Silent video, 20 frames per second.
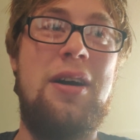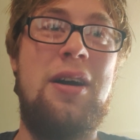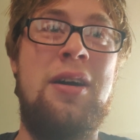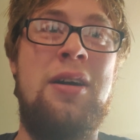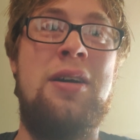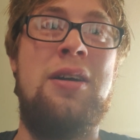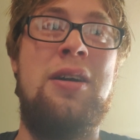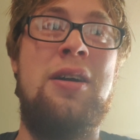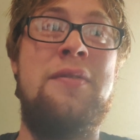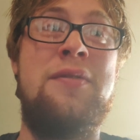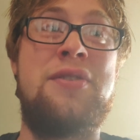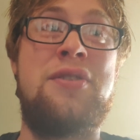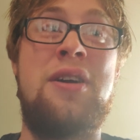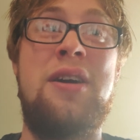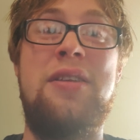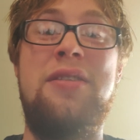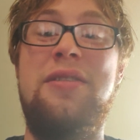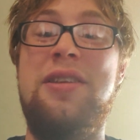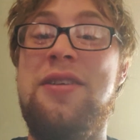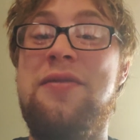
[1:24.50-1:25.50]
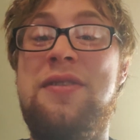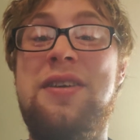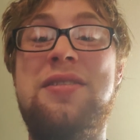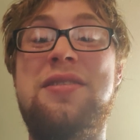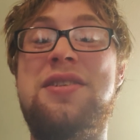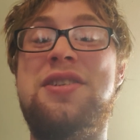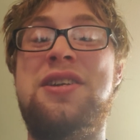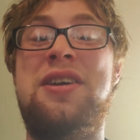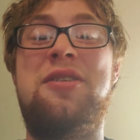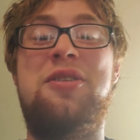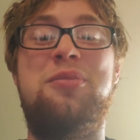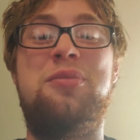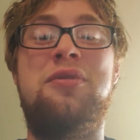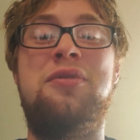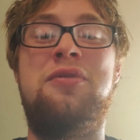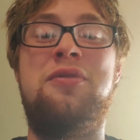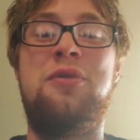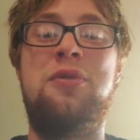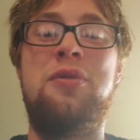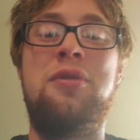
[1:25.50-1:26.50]
Uh, I've tried leaving the channel
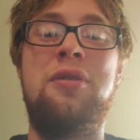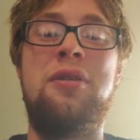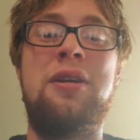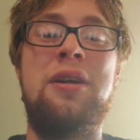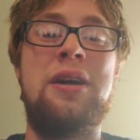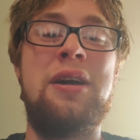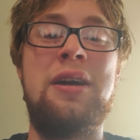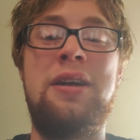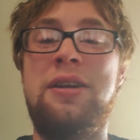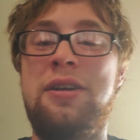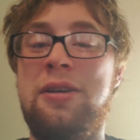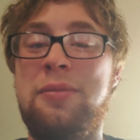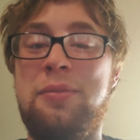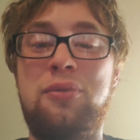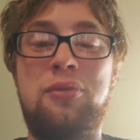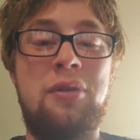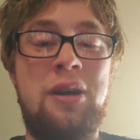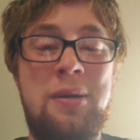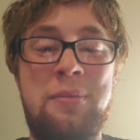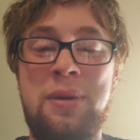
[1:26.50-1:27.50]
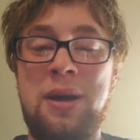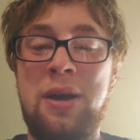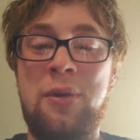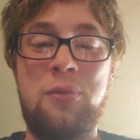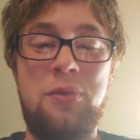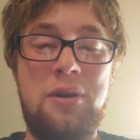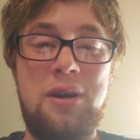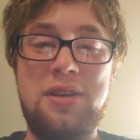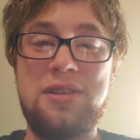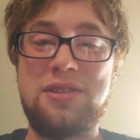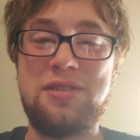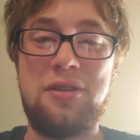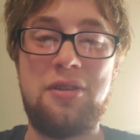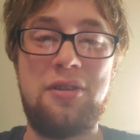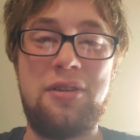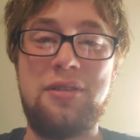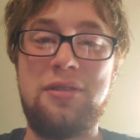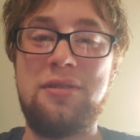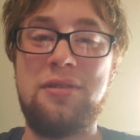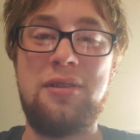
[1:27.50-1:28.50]
before and I ended up right back where I
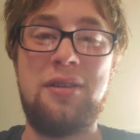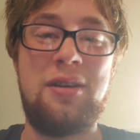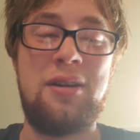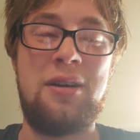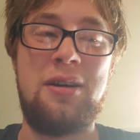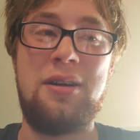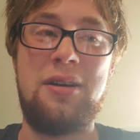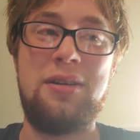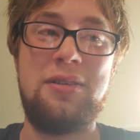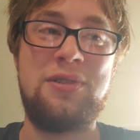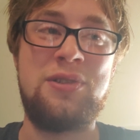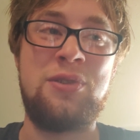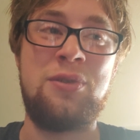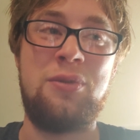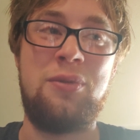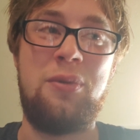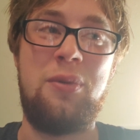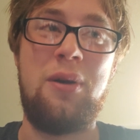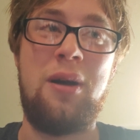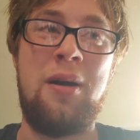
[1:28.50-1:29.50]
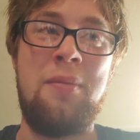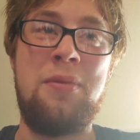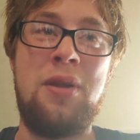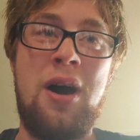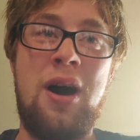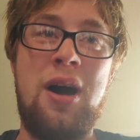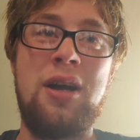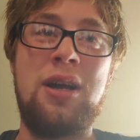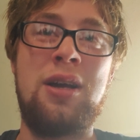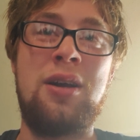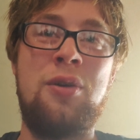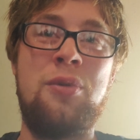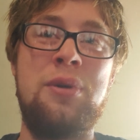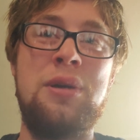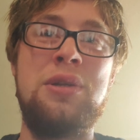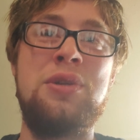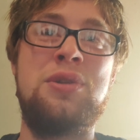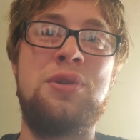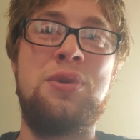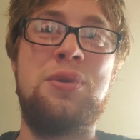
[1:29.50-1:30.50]
started. Uh, so I'm not
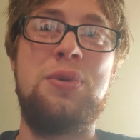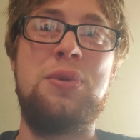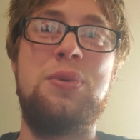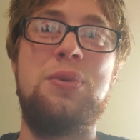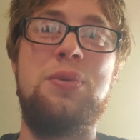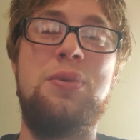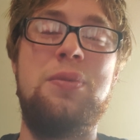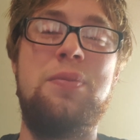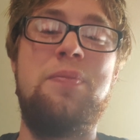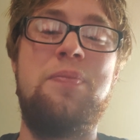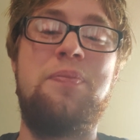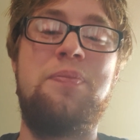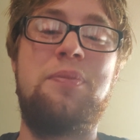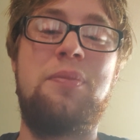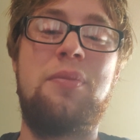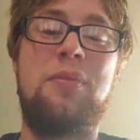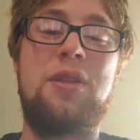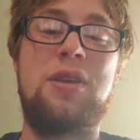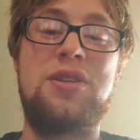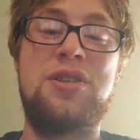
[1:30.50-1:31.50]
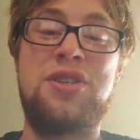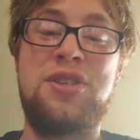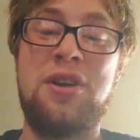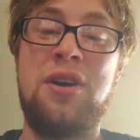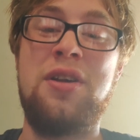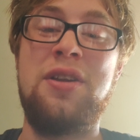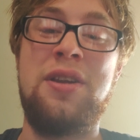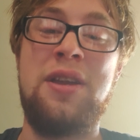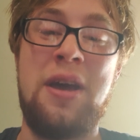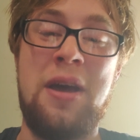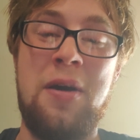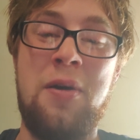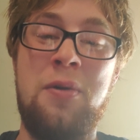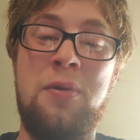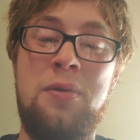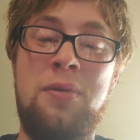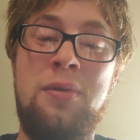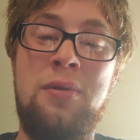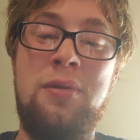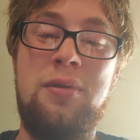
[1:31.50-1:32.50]
going to shut
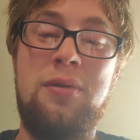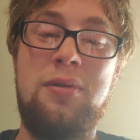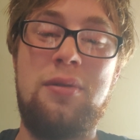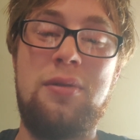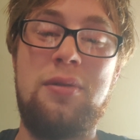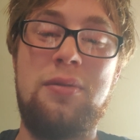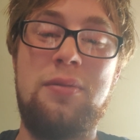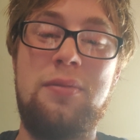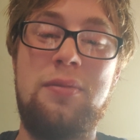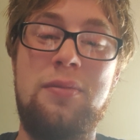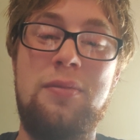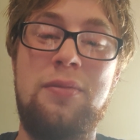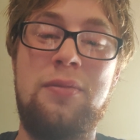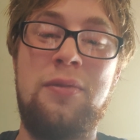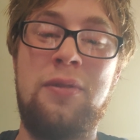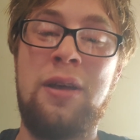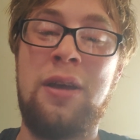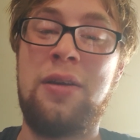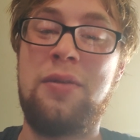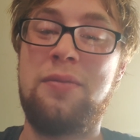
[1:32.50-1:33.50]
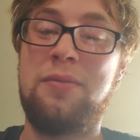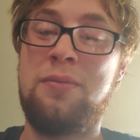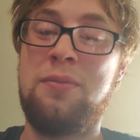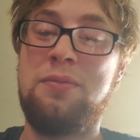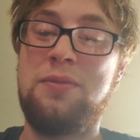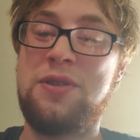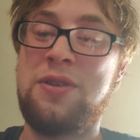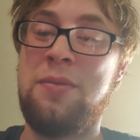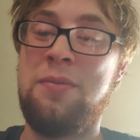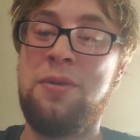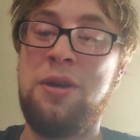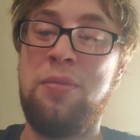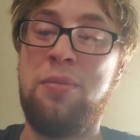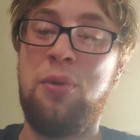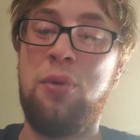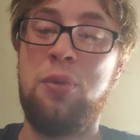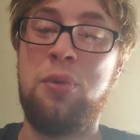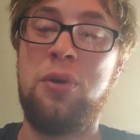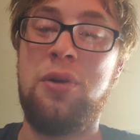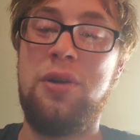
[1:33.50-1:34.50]
down like some
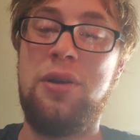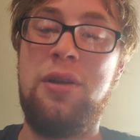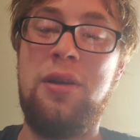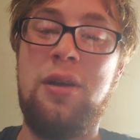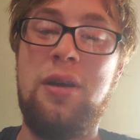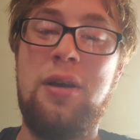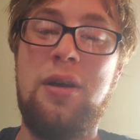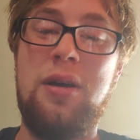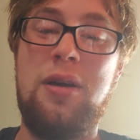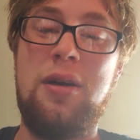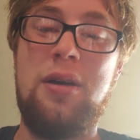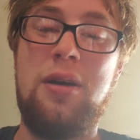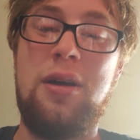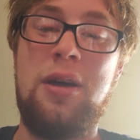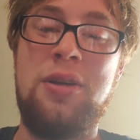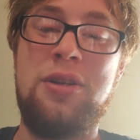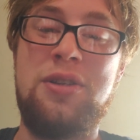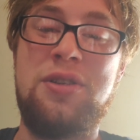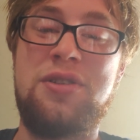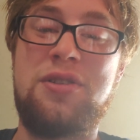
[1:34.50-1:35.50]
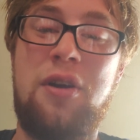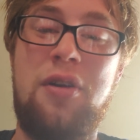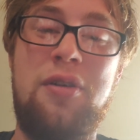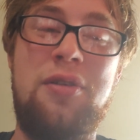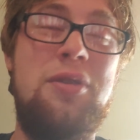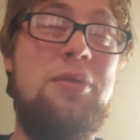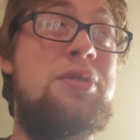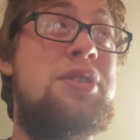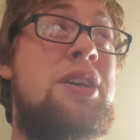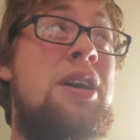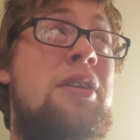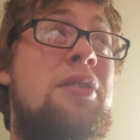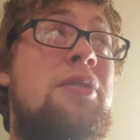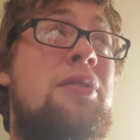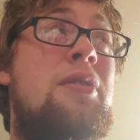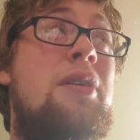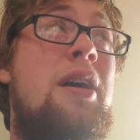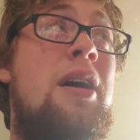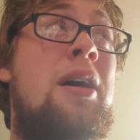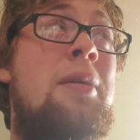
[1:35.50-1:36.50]
people would and just start a new
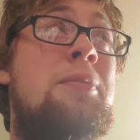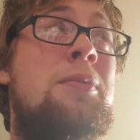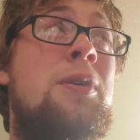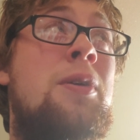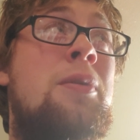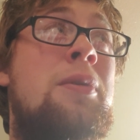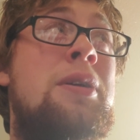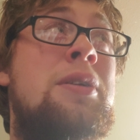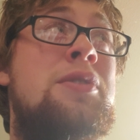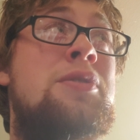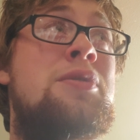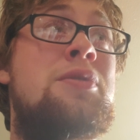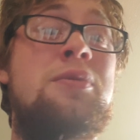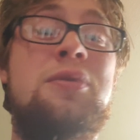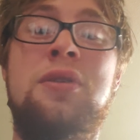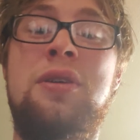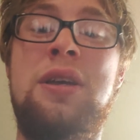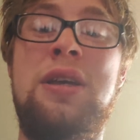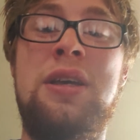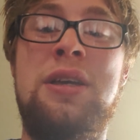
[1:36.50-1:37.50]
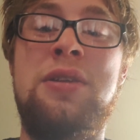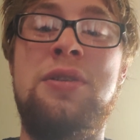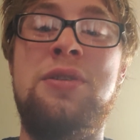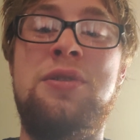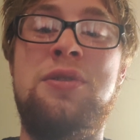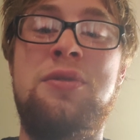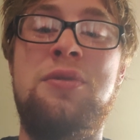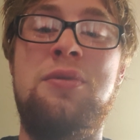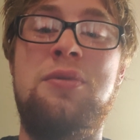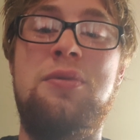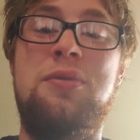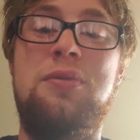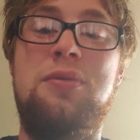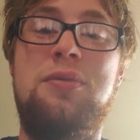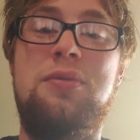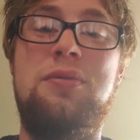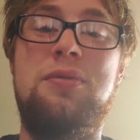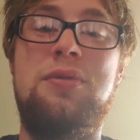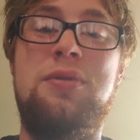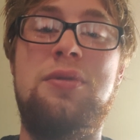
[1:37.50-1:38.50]
channel. I'm going to look into